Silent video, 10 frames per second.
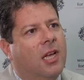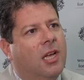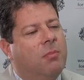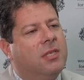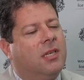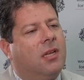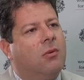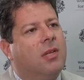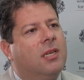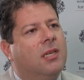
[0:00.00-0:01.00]
uh, Peter
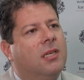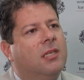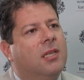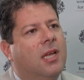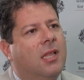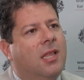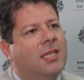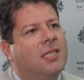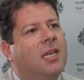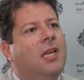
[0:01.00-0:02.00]
Caruana in a
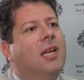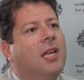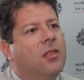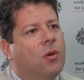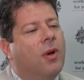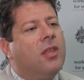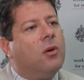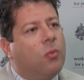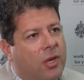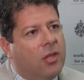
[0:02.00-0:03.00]
letter in the way
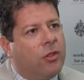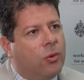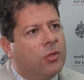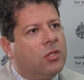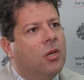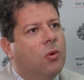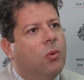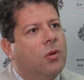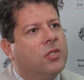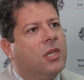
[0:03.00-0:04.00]
that we thought
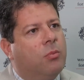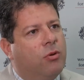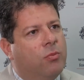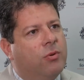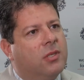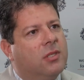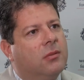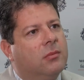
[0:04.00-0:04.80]
was appropriate.